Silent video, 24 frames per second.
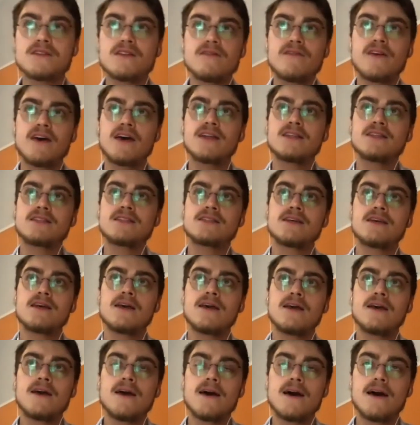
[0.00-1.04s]
events.
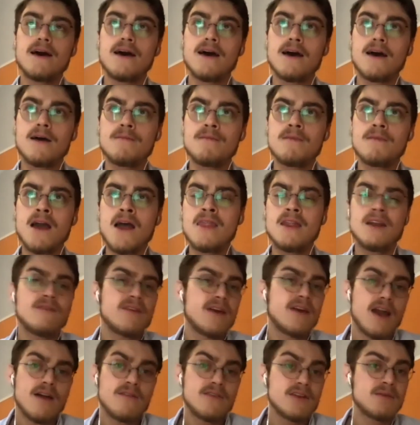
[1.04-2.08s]
And then if I
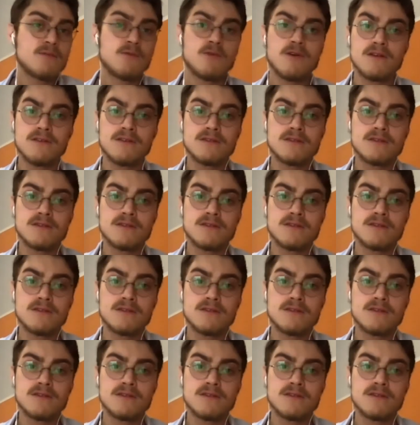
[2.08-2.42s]
have any more